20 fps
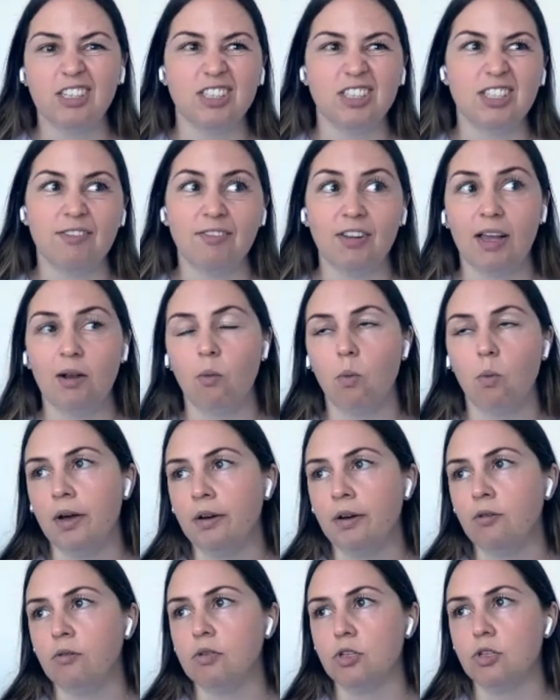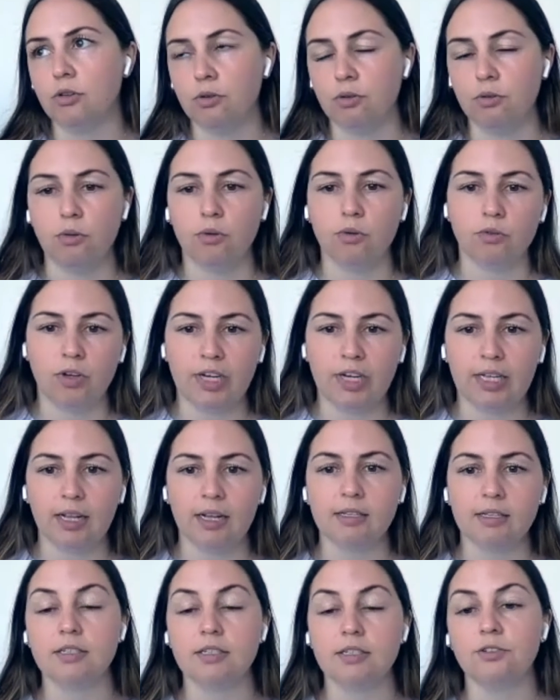just have like 1 or 2 or 3
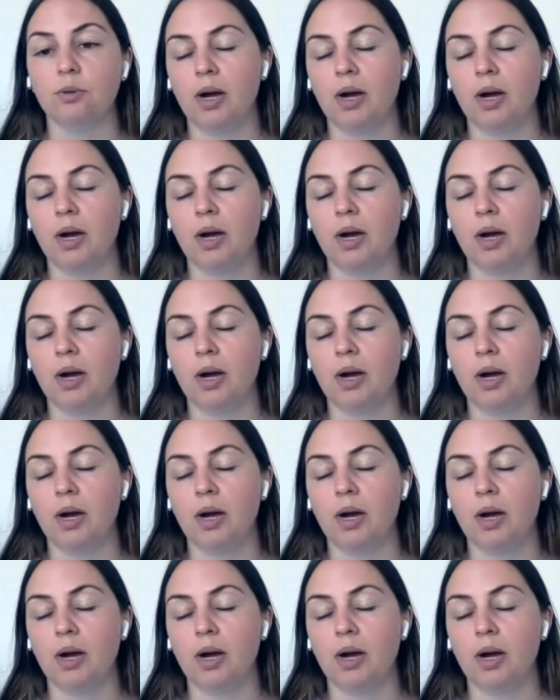glasses